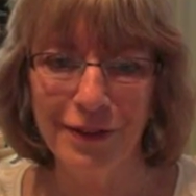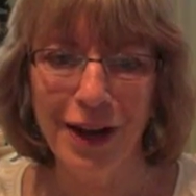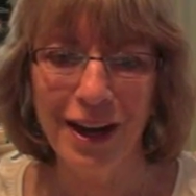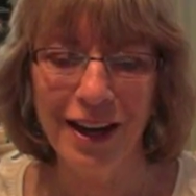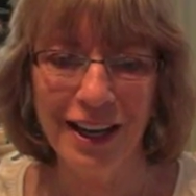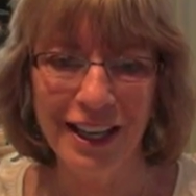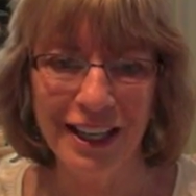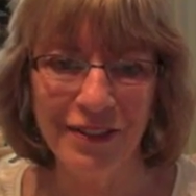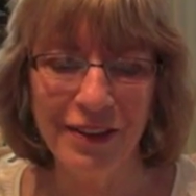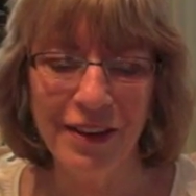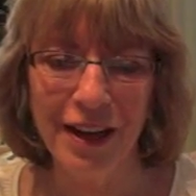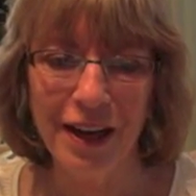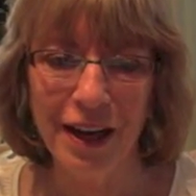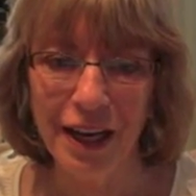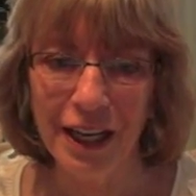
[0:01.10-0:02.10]
Hi,
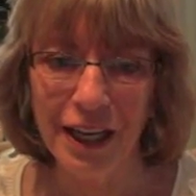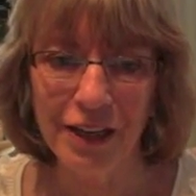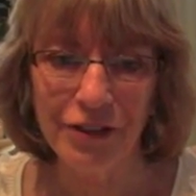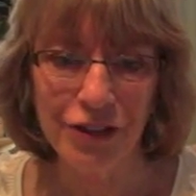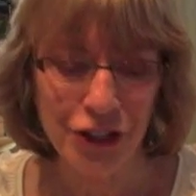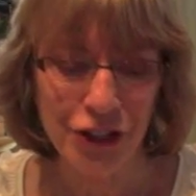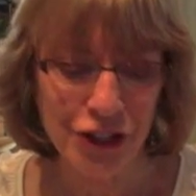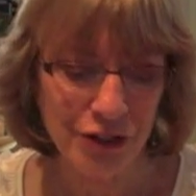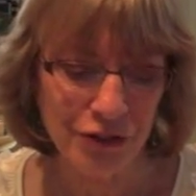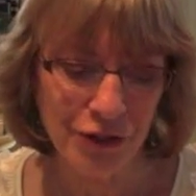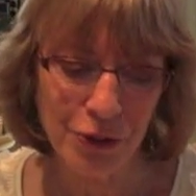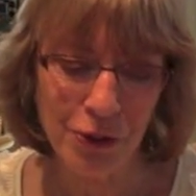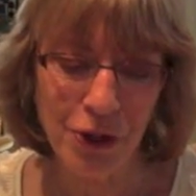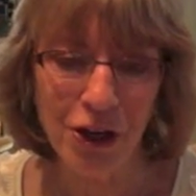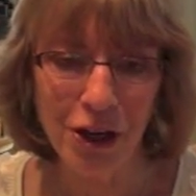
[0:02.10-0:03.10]
I have just a few
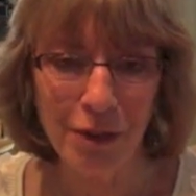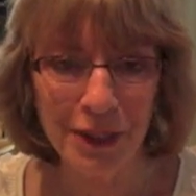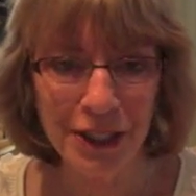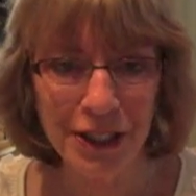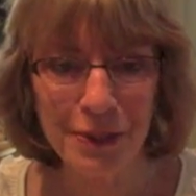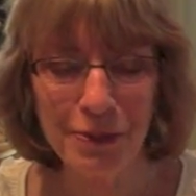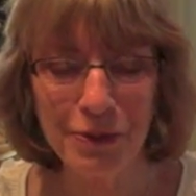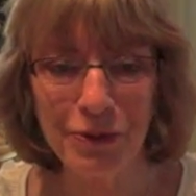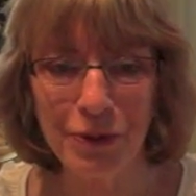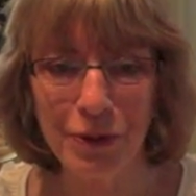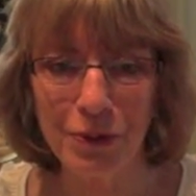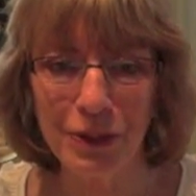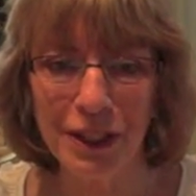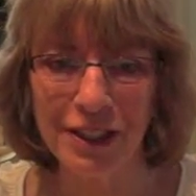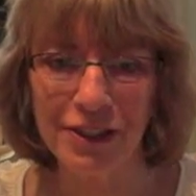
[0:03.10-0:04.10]
comments before
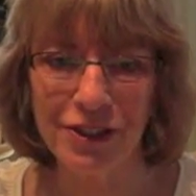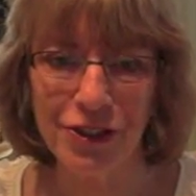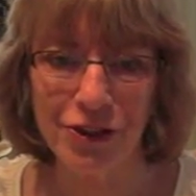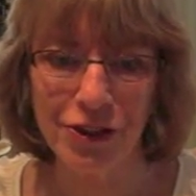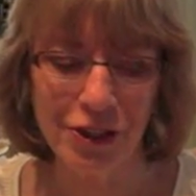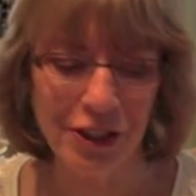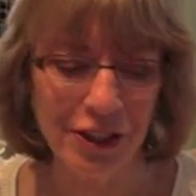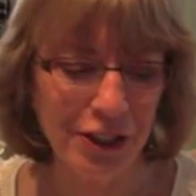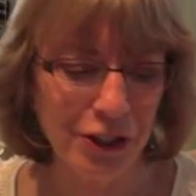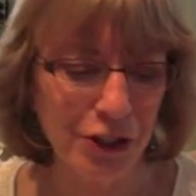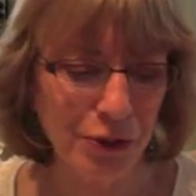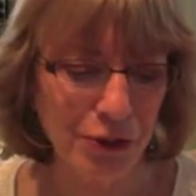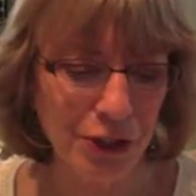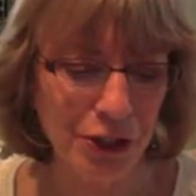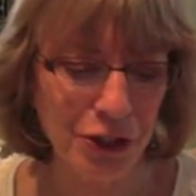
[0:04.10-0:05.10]
we get started in
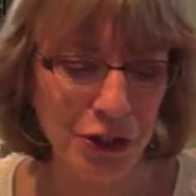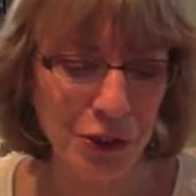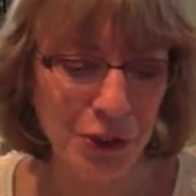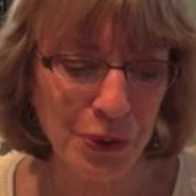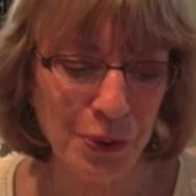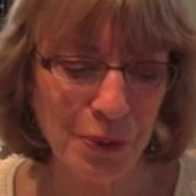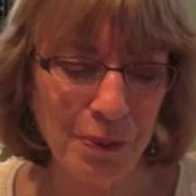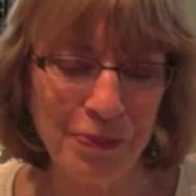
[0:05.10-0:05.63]
Unit 2.